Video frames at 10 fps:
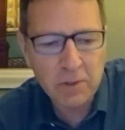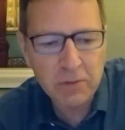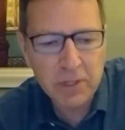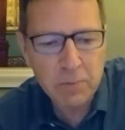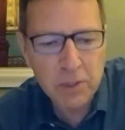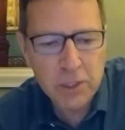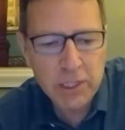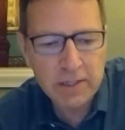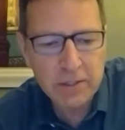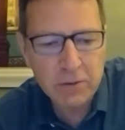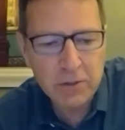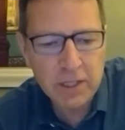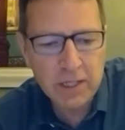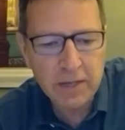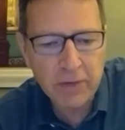I really appreciate you
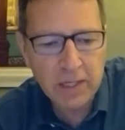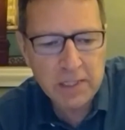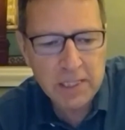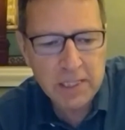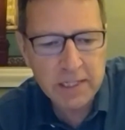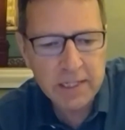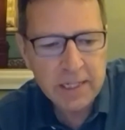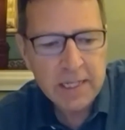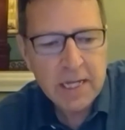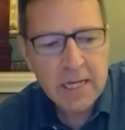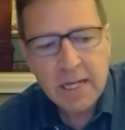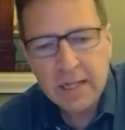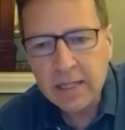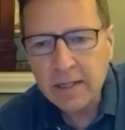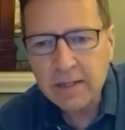giving us the
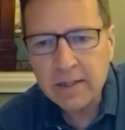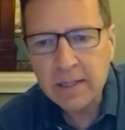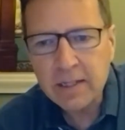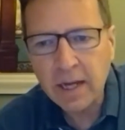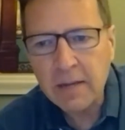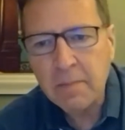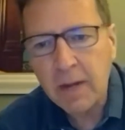the the time.